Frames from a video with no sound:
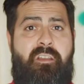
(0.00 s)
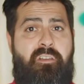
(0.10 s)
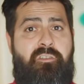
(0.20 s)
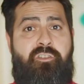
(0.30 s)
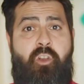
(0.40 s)

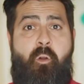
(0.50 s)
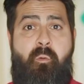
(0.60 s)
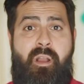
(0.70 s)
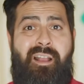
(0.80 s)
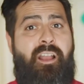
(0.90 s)

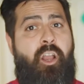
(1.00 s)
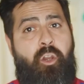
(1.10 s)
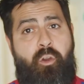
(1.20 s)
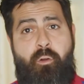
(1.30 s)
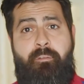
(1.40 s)
So,
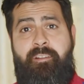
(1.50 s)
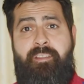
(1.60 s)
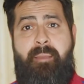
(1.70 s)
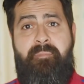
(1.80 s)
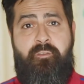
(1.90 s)
Hoover
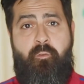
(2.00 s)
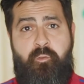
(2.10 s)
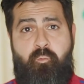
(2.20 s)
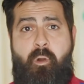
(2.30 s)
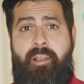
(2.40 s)
Dam
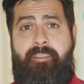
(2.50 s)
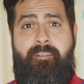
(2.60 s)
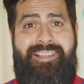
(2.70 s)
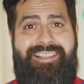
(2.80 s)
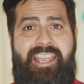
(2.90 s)
stores water
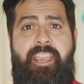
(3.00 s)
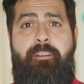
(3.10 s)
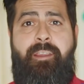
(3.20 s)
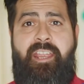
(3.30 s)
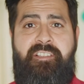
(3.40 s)
that
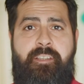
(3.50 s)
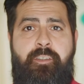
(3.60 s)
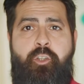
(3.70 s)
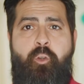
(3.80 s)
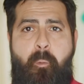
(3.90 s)
irrigates
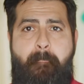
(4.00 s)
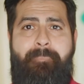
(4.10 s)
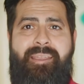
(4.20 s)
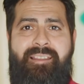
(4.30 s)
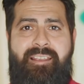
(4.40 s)
2
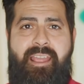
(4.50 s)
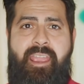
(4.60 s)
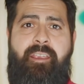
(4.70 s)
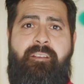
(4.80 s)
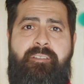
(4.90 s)
million
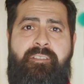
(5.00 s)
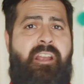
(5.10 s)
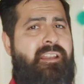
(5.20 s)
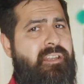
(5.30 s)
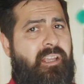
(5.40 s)
acres,
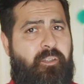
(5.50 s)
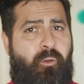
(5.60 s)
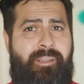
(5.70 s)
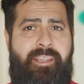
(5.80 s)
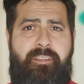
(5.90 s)
not
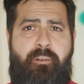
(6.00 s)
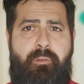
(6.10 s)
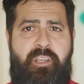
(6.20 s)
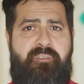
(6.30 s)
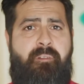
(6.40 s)
only in the
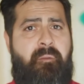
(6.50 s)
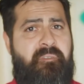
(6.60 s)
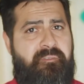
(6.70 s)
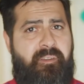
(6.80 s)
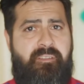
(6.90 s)
rich farm
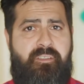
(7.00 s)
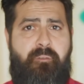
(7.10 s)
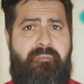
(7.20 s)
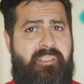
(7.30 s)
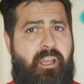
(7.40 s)
fields
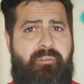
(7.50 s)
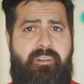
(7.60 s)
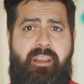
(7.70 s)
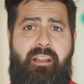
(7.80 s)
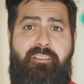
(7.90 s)
of
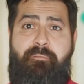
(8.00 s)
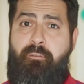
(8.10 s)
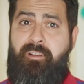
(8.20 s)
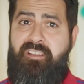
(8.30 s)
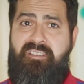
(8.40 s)
Southern
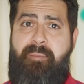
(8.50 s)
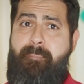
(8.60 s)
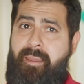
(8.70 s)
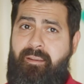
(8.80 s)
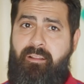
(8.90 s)
California's
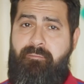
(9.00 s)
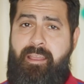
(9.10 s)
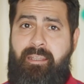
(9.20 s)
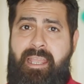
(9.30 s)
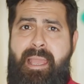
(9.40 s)
Imperial
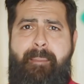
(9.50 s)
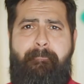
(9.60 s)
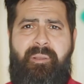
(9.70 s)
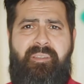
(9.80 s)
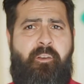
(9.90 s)
Valley,
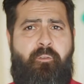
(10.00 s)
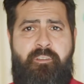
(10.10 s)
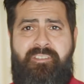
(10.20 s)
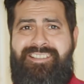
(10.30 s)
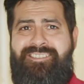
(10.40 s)
but
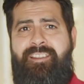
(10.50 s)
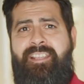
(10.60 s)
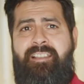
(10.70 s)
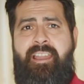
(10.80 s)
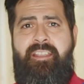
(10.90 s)
across the
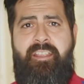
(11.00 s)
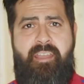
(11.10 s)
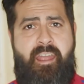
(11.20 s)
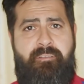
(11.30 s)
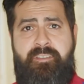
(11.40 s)
straight line in
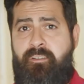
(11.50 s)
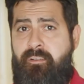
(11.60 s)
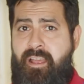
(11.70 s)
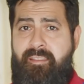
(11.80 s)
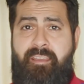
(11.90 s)

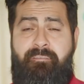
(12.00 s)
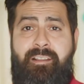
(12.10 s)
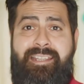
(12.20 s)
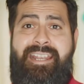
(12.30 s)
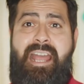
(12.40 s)
Arizona,
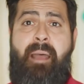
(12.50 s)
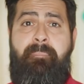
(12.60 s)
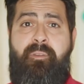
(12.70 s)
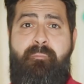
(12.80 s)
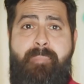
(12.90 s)
Nevada, and
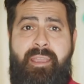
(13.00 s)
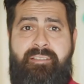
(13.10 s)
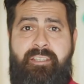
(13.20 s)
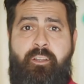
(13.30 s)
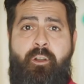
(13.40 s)
up to
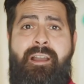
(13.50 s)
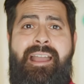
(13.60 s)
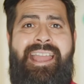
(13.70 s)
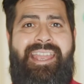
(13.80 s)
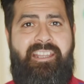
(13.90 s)
Mexico.
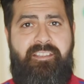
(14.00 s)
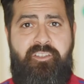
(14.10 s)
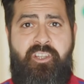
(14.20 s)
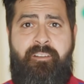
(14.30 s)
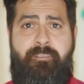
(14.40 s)
It
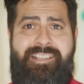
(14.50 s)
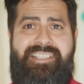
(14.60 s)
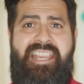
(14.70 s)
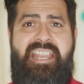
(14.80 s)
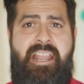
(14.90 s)
generates
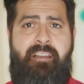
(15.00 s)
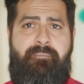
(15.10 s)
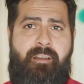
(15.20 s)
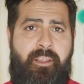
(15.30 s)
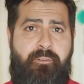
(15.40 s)
enough
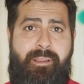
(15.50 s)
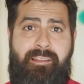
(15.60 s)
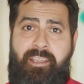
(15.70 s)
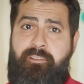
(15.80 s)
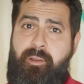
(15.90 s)

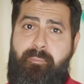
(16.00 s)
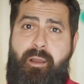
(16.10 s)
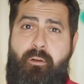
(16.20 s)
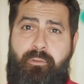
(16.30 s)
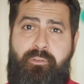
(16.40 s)
hydroelectric
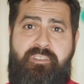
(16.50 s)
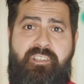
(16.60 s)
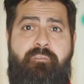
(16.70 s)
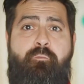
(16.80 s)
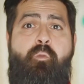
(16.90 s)
power to
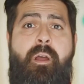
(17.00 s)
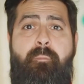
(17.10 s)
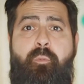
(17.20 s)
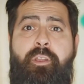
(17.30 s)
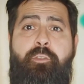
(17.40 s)
serve
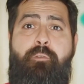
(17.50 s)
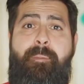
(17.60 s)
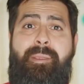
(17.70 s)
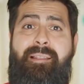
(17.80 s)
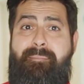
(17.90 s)
1.3
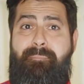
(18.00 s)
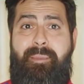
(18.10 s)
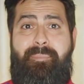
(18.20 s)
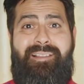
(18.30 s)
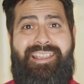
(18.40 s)
million
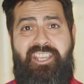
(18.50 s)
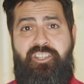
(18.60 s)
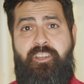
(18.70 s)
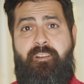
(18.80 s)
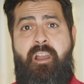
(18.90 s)
people
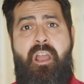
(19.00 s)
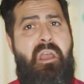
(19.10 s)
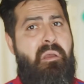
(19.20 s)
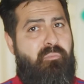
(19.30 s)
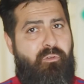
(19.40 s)
each year,
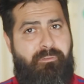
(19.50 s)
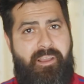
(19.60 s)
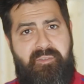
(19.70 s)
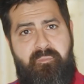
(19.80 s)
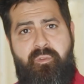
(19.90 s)

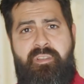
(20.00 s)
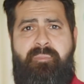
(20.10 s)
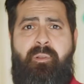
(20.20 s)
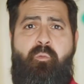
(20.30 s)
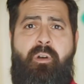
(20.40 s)
provides
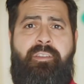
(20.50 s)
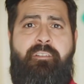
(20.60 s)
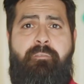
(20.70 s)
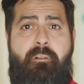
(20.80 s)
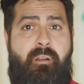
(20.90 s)
municipal water
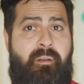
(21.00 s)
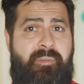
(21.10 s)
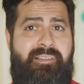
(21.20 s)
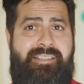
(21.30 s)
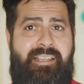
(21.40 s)
for
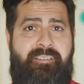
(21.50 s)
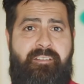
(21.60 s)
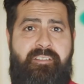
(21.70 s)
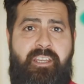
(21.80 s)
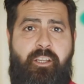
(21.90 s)
urban
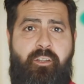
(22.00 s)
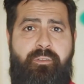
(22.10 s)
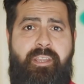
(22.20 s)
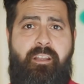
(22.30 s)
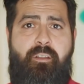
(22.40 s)
centers
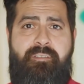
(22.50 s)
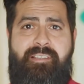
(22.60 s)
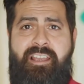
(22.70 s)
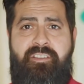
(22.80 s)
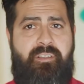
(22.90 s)
including Los
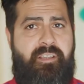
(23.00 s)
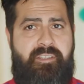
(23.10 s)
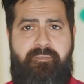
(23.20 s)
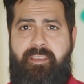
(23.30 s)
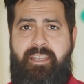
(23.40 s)
Angeles,
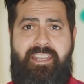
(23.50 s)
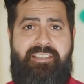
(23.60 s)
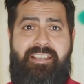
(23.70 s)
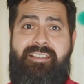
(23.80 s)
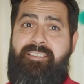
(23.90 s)

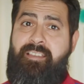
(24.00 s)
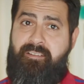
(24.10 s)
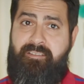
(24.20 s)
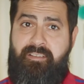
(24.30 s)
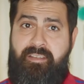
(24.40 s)
Phoenix, and
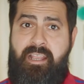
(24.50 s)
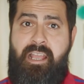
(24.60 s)
Tucson,